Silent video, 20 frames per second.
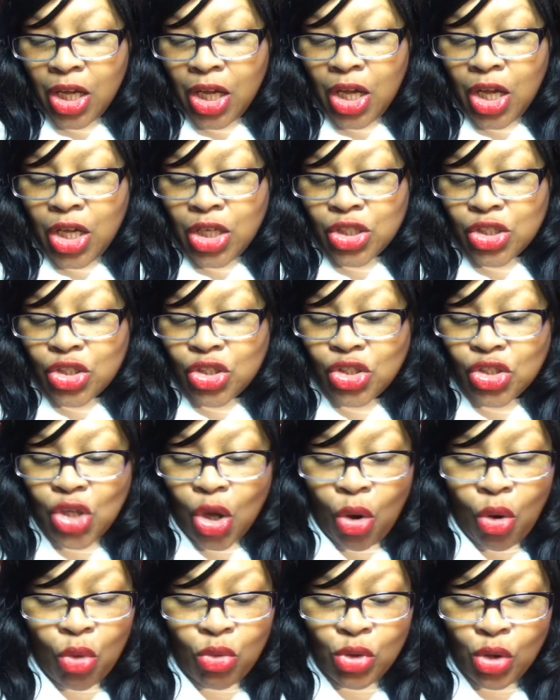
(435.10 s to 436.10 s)

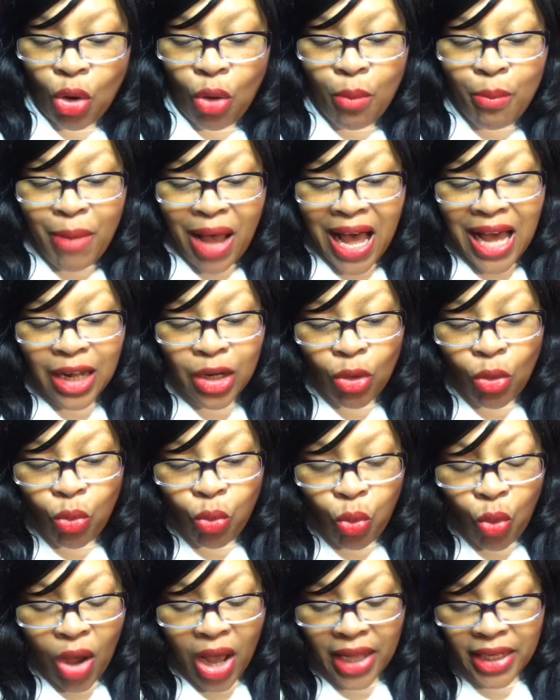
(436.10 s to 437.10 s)
So no matter
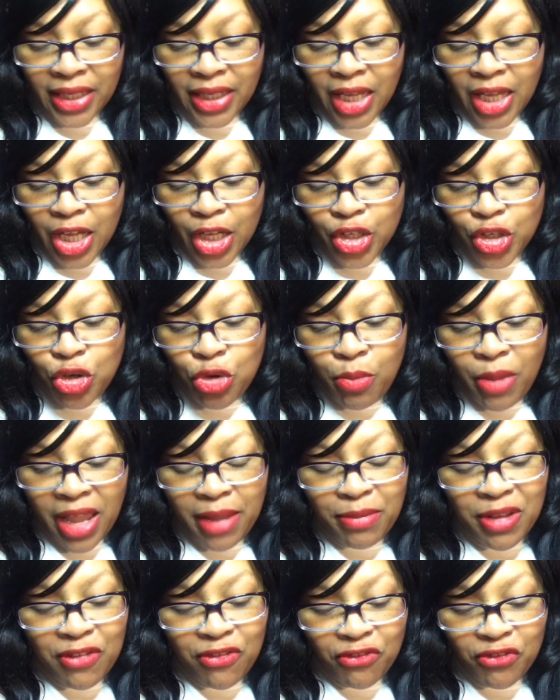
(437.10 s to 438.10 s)
what you may be
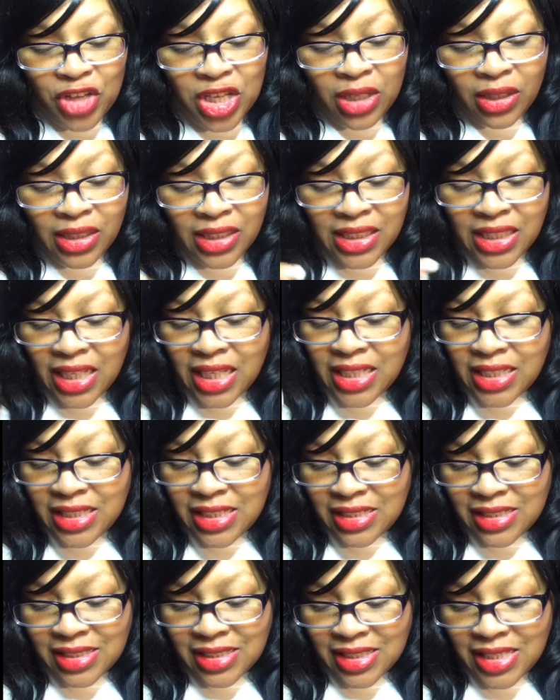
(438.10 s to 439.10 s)
feeling in this
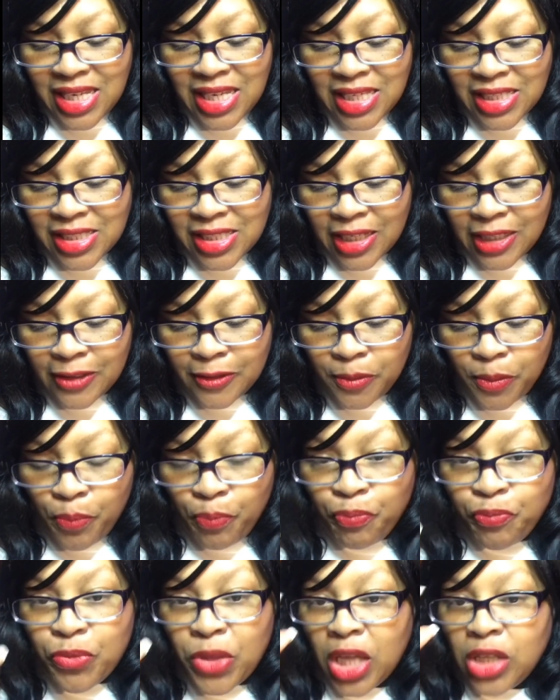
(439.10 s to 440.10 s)
season,
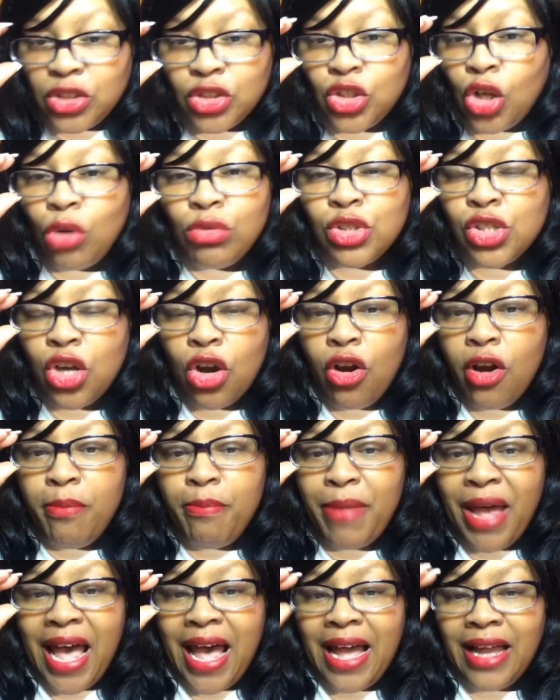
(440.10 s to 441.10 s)
don't turn
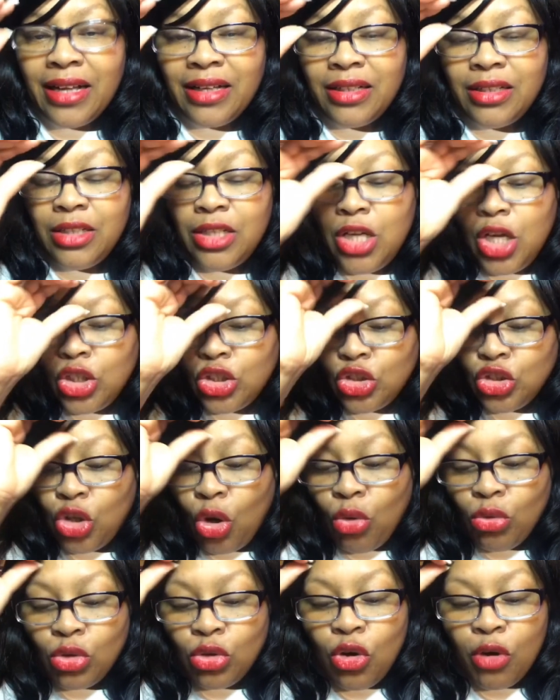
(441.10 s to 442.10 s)
back, don't
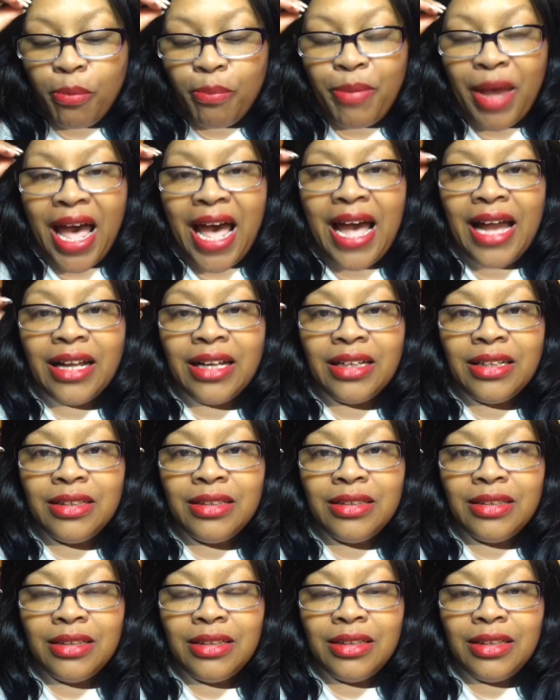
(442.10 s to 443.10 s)
look back,
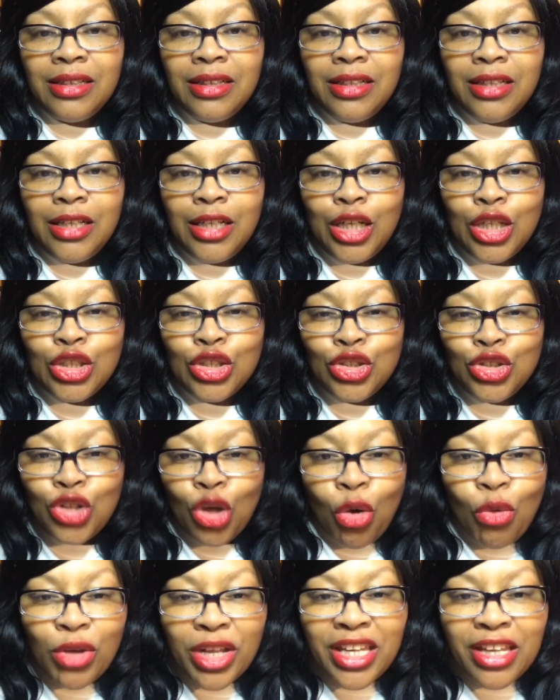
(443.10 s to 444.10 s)

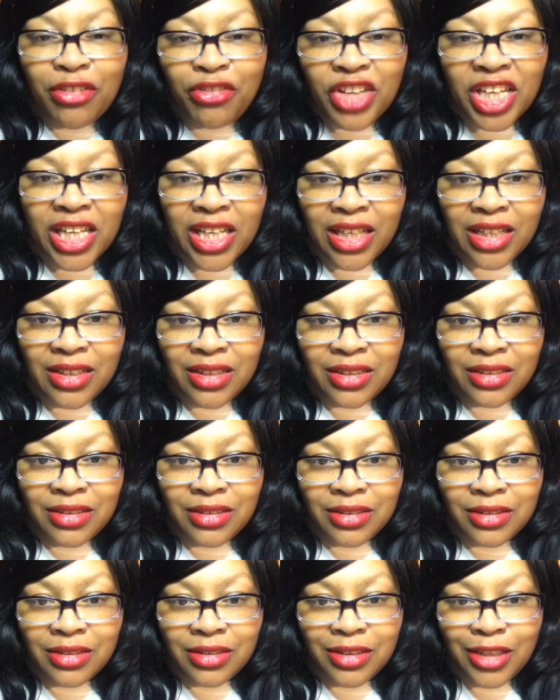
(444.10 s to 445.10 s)
don't give in,
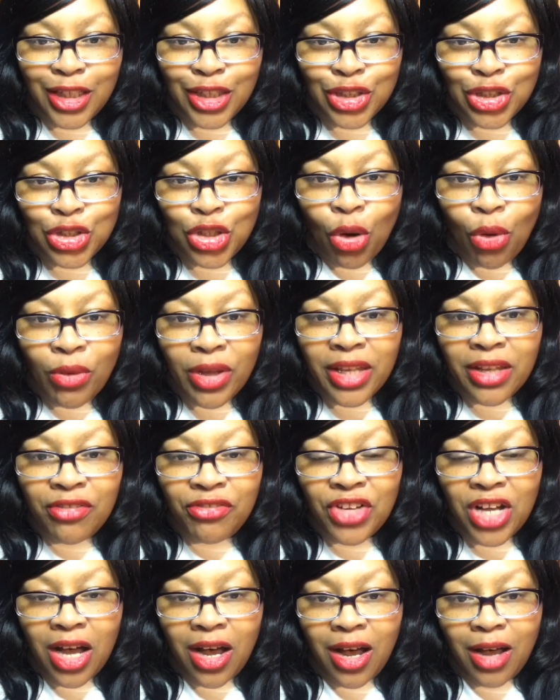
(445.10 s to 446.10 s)
don't give
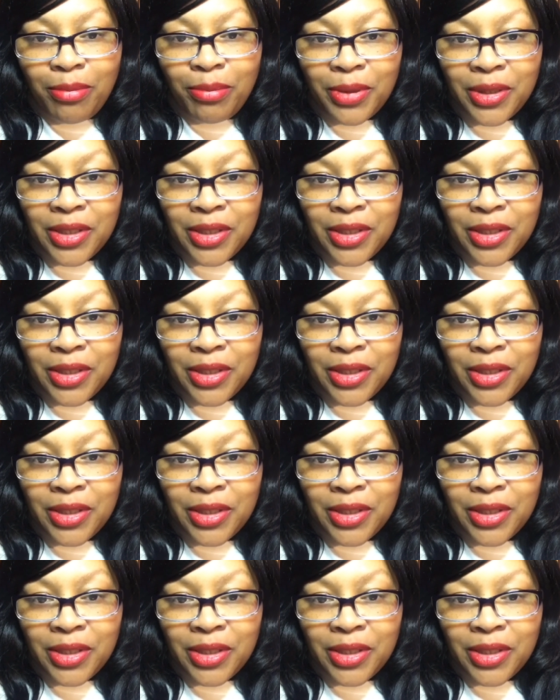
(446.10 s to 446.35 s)
up.